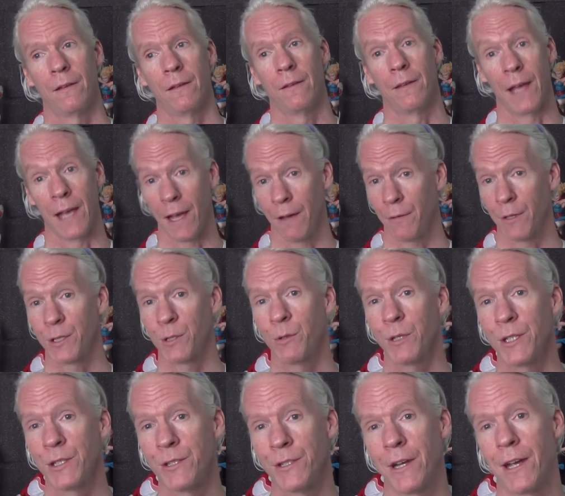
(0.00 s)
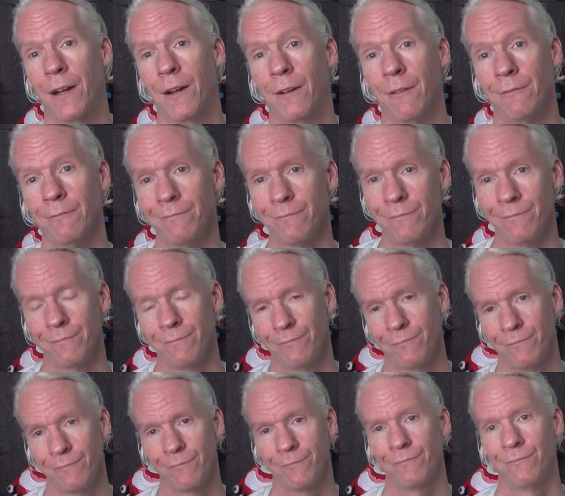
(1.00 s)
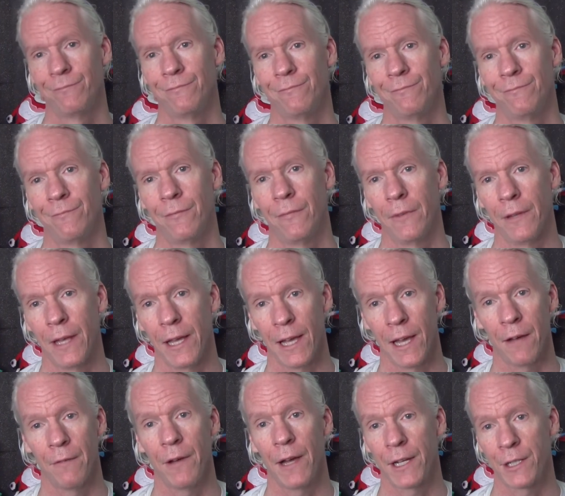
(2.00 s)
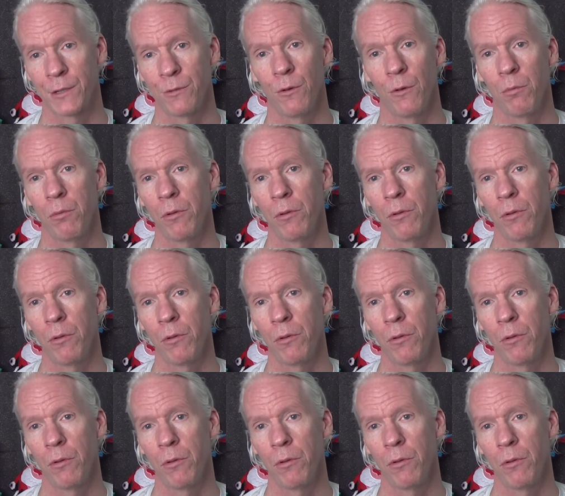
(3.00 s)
they have a Twitch channel. They have actual